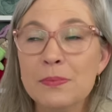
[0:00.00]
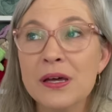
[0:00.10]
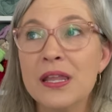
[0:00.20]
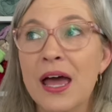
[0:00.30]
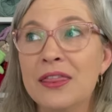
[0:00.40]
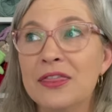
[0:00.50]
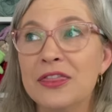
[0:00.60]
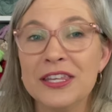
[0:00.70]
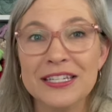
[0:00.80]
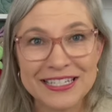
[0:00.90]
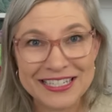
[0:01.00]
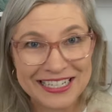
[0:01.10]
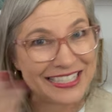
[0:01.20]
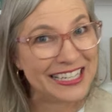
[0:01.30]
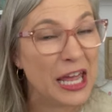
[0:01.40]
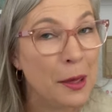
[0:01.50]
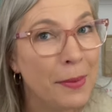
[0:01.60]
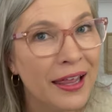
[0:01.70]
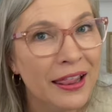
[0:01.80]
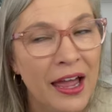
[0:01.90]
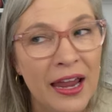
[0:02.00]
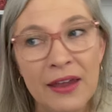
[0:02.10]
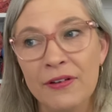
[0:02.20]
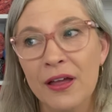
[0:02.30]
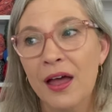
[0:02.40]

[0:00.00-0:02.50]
but at this season in my life,